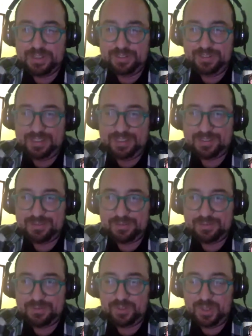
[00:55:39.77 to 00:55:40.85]
like
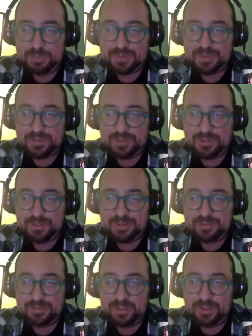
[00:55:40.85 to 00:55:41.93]
flips her
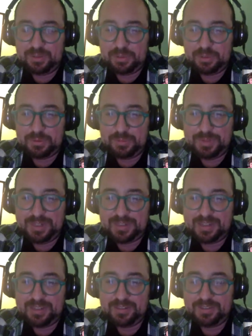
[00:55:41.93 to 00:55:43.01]
long purple
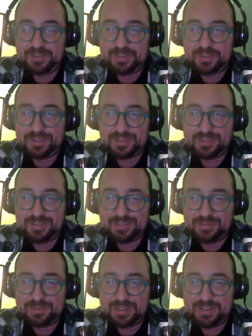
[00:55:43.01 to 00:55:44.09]
pigtails
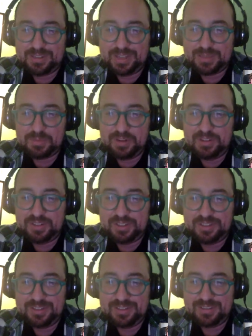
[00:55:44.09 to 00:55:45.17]
in
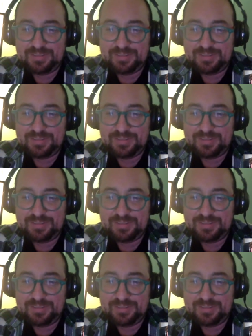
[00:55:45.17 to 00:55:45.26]
exasperation.